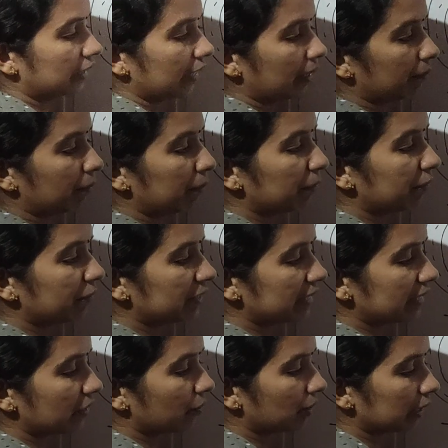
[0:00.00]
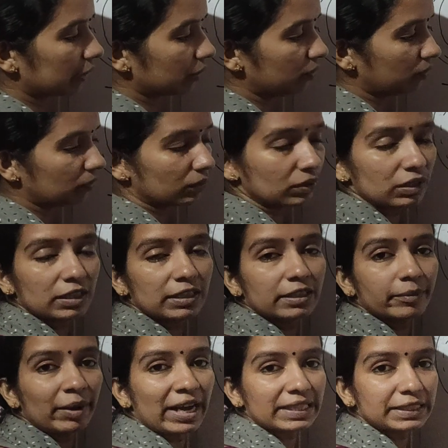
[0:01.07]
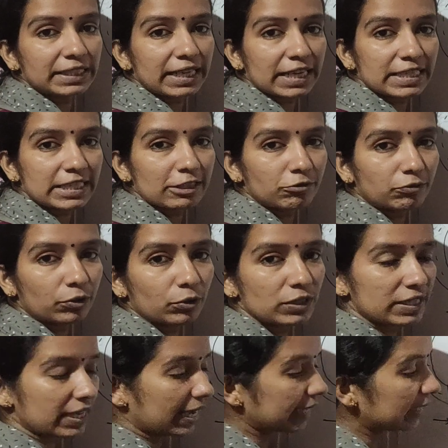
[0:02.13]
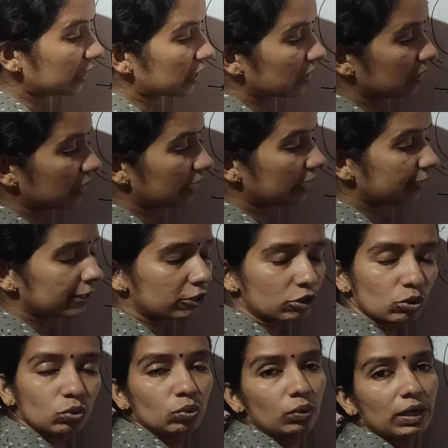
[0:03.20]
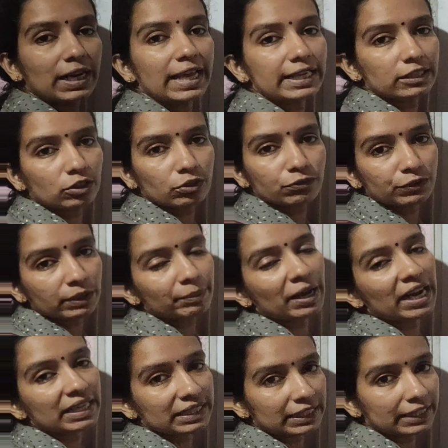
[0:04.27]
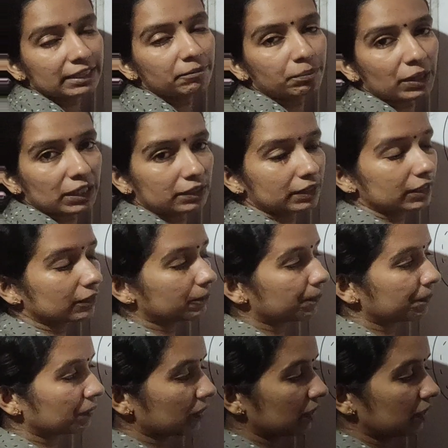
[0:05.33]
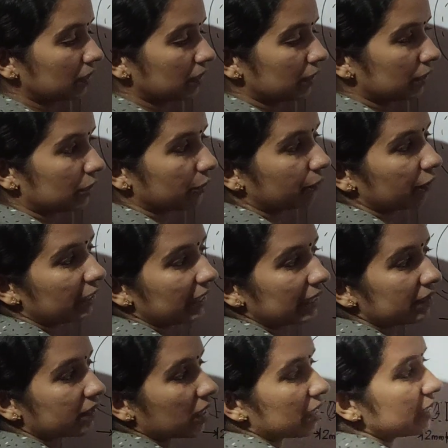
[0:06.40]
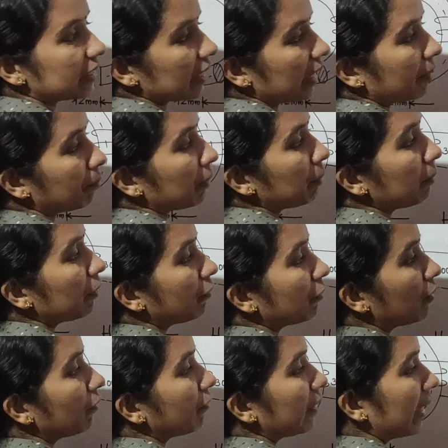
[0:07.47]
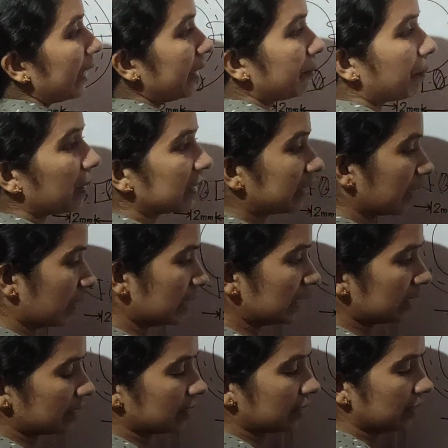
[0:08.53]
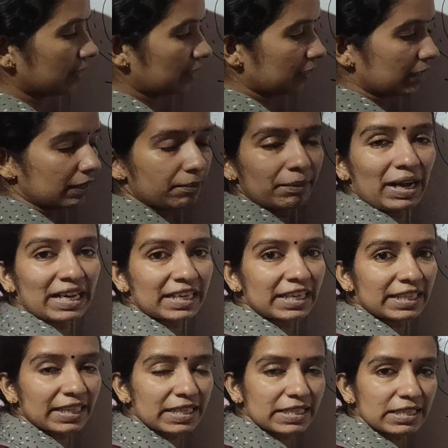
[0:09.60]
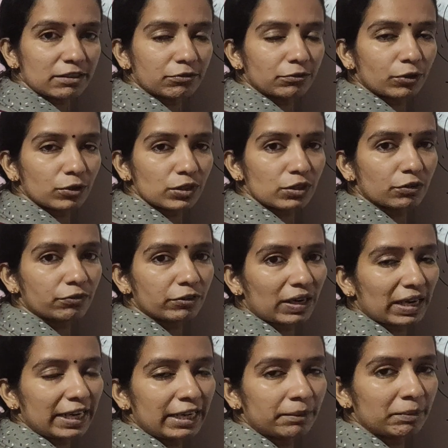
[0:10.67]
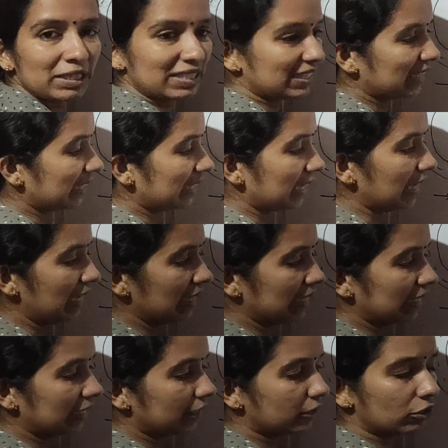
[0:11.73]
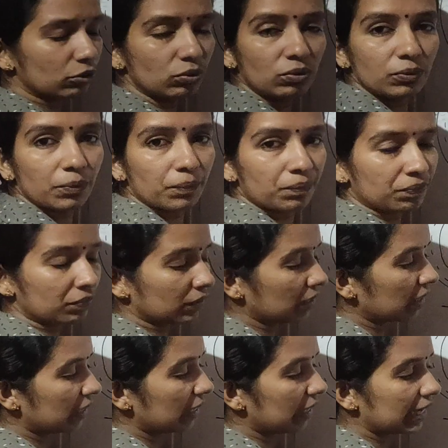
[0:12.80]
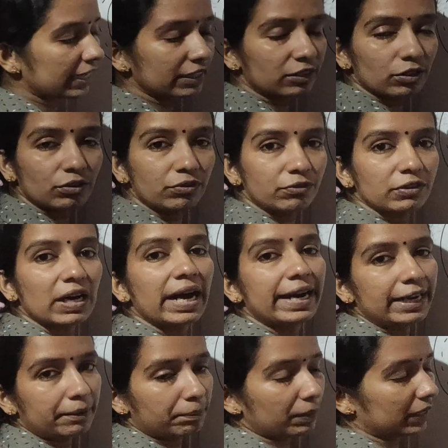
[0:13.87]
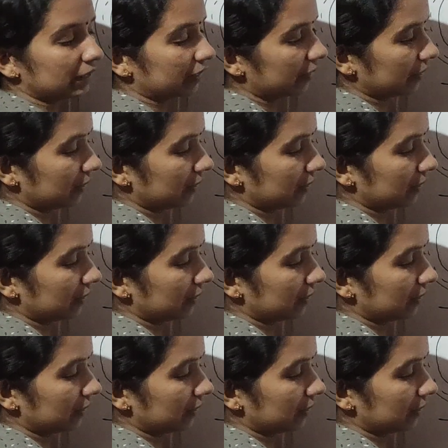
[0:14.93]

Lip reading: mmf is equal to the magnetizing force H into length of the magnetic path. So we can write mmf of iron path as magnetizing force of iron material into length of iron path,